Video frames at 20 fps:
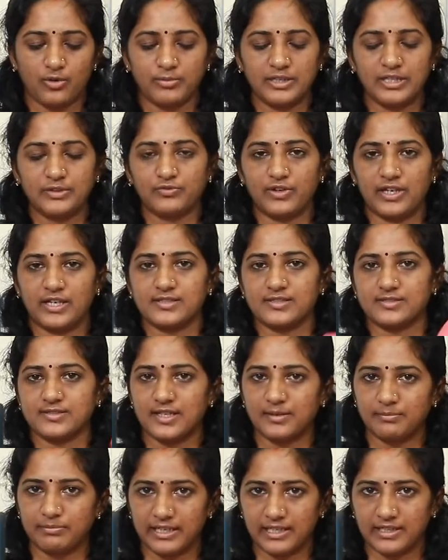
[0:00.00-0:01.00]
many faces
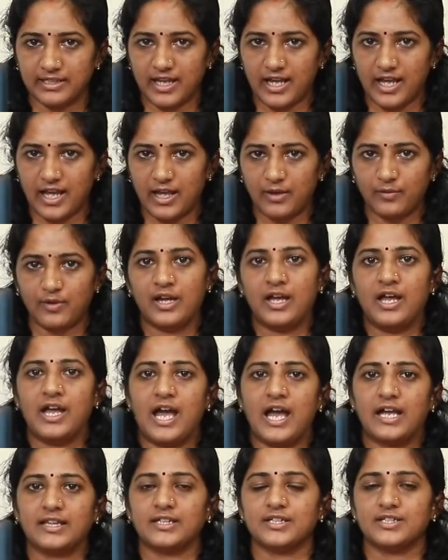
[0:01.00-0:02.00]
a brick have
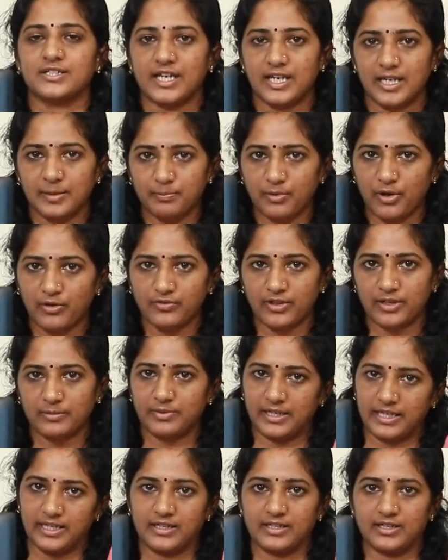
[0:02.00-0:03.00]
and the shape of a
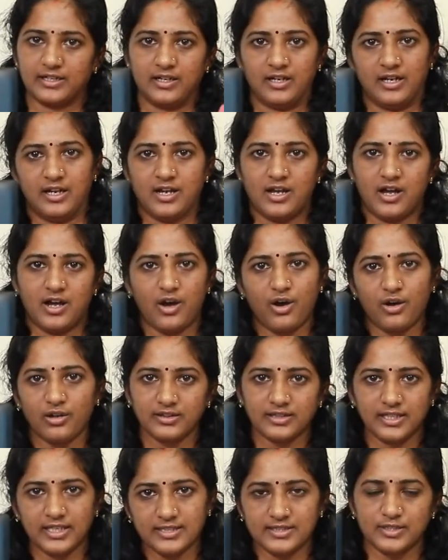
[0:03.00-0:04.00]
brick. All
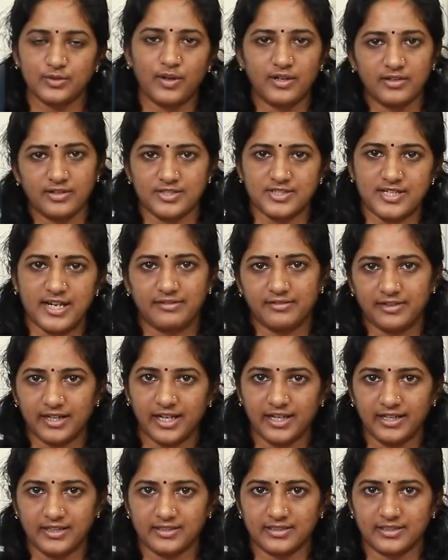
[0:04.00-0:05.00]
these you understand,
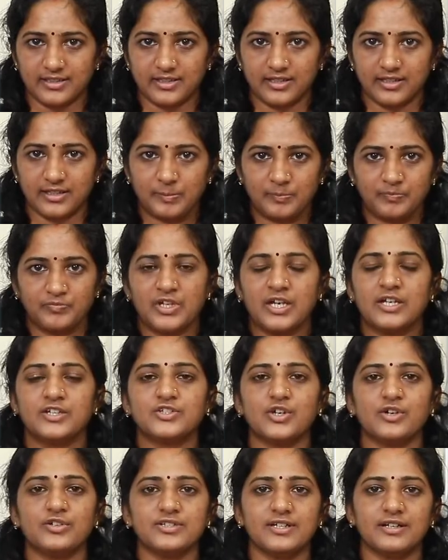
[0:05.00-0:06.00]
right?
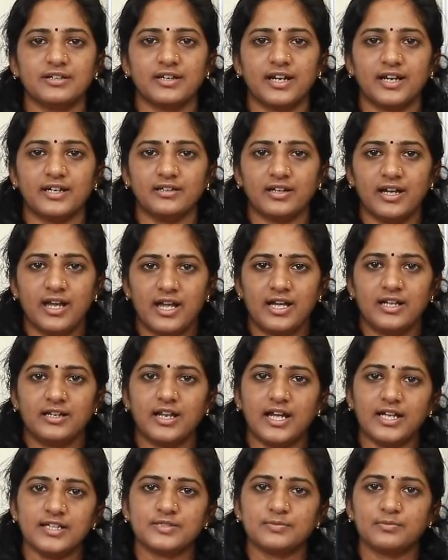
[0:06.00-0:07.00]
So children,
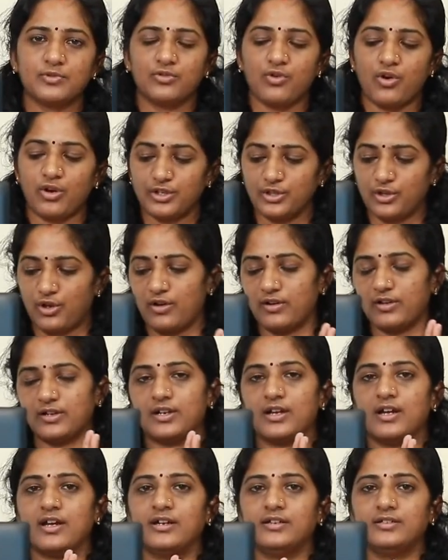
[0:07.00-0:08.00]
let's move on to our
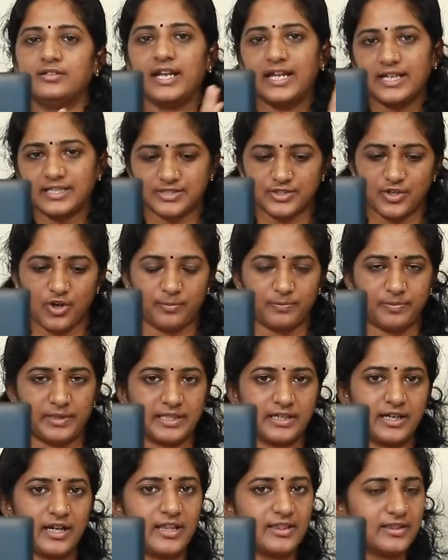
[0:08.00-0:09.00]
next topic
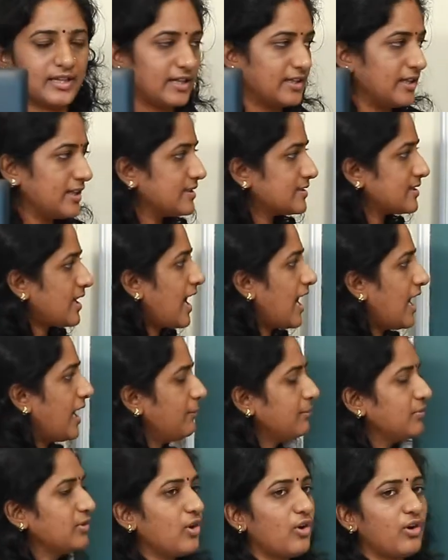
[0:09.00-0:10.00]
that is I
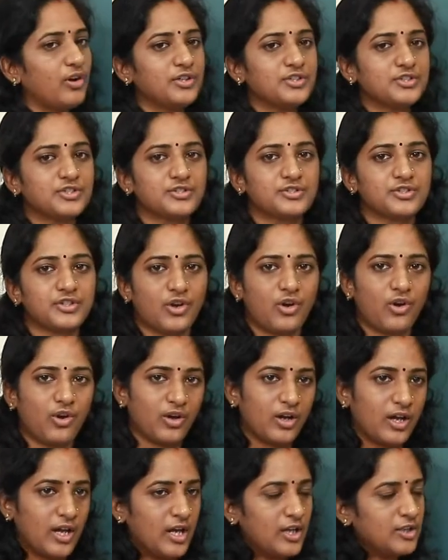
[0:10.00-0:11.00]
am going to draw
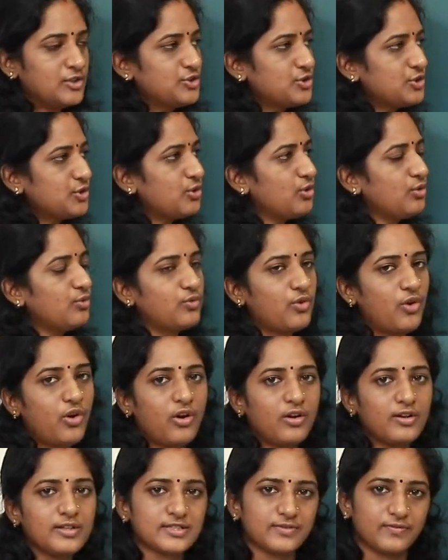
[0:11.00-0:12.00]
two
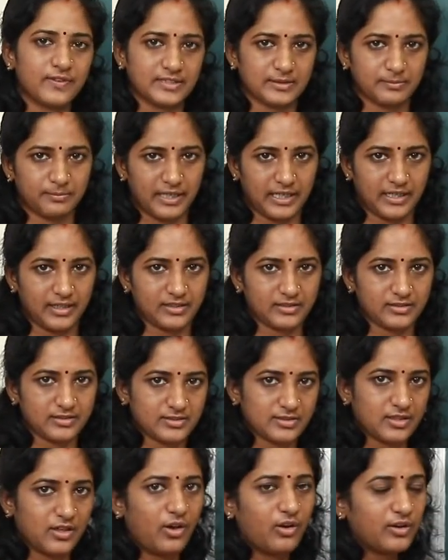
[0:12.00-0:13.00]
walls with
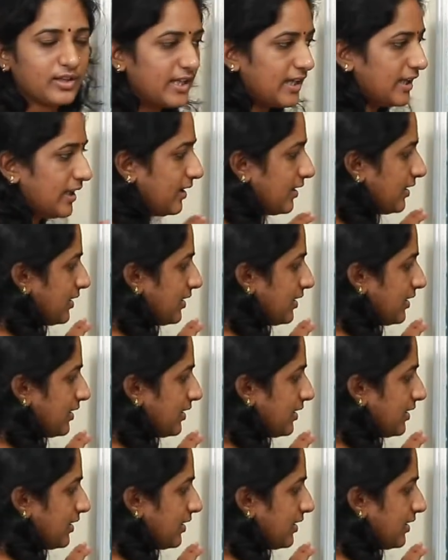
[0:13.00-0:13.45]
bricks. Okay.